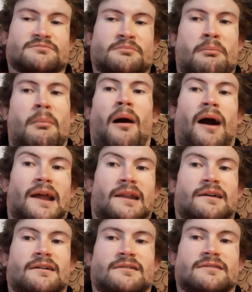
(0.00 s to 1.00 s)
might
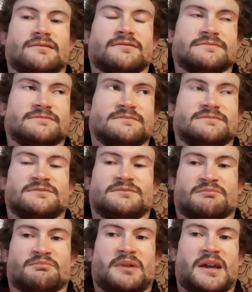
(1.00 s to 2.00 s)

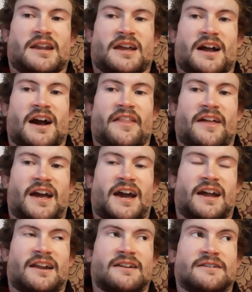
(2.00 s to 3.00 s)
be in a car that
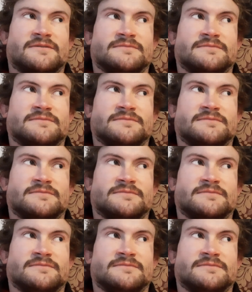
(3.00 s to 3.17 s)
can.